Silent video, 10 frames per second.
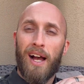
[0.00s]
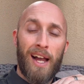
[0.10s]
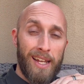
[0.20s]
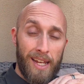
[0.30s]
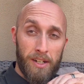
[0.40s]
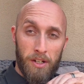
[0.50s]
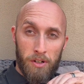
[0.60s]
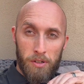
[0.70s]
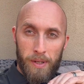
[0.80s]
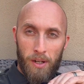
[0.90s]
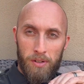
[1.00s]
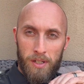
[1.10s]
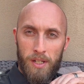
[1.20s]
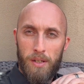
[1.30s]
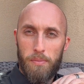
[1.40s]
I hadn't heard about
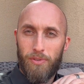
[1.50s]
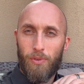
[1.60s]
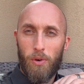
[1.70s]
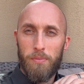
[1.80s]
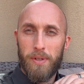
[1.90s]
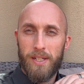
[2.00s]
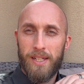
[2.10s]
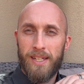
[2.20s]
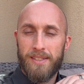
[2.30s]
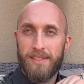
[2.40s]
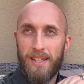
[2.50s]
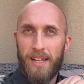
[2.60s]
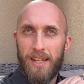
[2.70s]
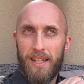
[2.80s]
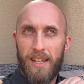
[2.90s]
before, but it's
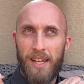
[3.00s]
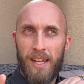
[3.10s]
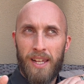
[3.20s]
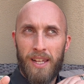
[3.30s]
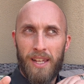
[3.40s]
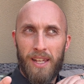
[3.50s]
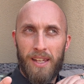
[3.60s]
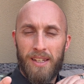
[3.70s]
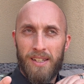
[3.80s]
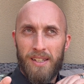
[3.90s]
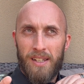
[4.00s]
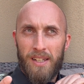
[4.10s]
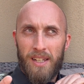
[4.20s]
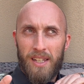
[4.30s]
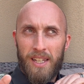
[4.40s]
a
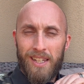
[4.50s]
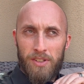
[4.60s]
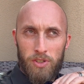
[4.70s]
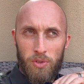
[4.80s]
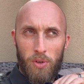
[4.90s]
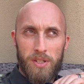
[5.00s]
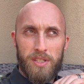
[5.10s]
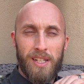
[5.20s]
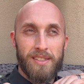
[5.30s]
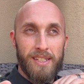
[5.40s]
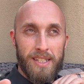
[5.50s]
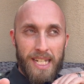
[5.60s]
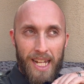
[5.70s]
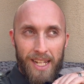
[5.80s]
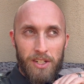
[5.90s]
heat source that's
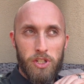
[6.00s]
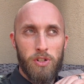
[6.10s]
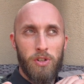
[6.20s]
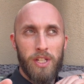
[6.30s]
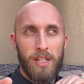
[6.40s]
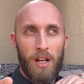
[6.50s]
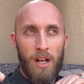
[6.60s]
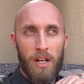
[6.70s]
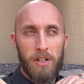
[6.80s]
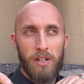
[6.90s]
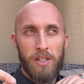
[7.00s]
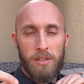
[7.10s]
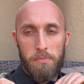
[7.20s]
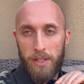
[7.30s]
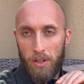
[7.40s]
intentionally hotter in
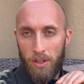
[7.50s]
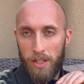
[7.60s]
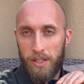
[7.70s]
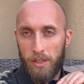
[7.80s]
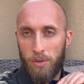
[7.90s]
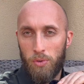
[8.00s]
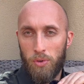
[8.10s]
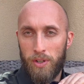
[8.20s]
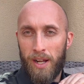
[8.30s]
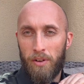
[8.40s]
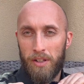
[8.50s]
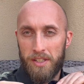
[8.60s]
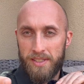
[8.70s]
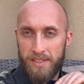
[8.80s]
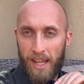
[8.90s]
the middle and cooler out on
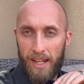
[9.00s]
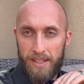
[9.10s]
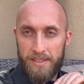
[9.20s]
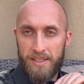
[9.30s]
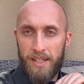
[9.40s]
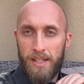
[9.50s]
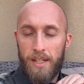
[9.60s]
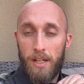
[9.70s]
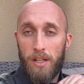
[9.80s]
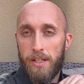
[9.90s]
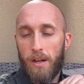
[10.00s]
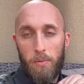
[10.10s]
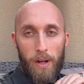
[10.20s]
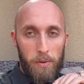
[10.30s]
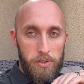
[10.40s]
the sides. Now,
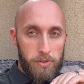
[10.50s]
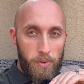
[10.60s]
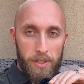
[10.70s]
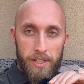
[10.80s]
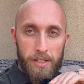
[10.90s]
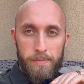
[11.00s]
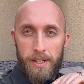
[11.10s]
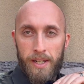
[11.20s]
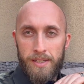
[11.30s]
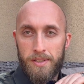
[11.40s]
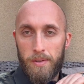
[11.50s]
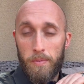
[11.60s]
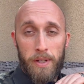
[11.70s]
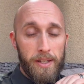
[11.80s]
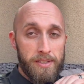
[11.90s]
why would you want that, you might ask?
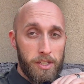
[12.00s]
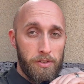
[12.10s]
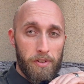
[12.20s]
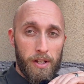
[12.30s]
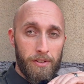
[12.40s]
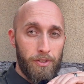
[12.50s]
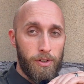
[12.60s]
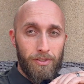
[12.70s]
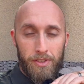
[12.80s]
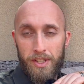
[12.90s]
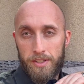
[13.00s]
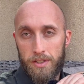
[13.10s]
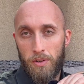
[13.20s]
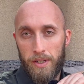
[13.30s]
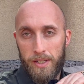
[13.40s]
Well, let's say you've got a few different things
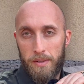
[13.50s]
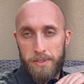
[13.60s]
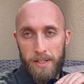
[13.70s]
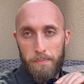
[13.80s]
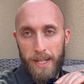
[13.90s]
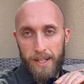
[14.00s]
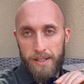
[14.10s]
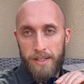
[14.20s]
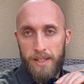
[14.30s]
going in the same pan.